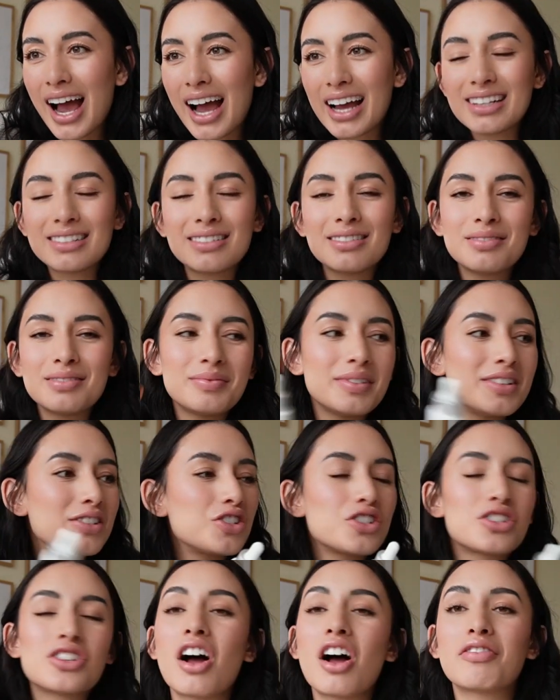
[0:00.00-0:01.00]
It's
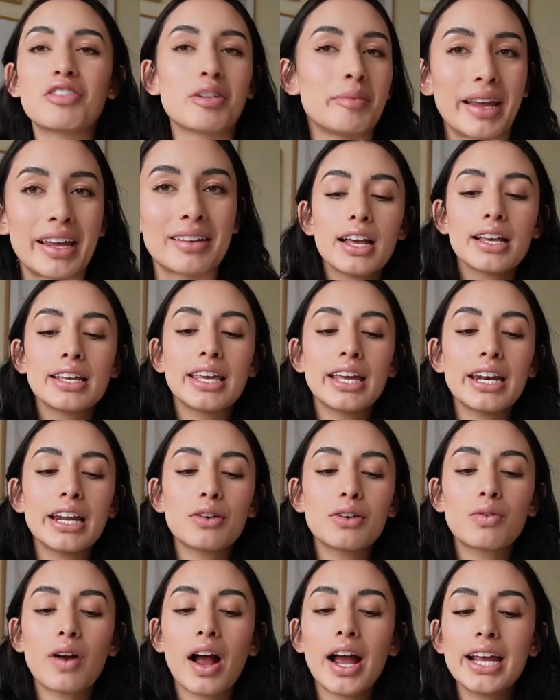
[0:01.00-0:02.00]
just not for me.
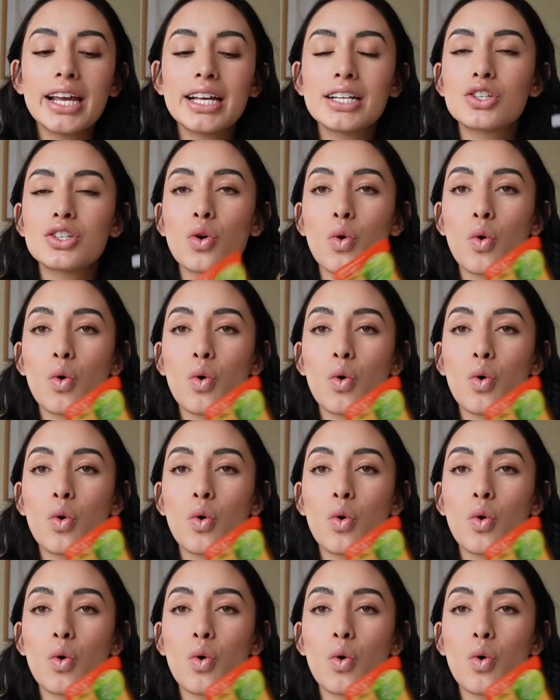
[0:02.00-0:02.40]
Getting right into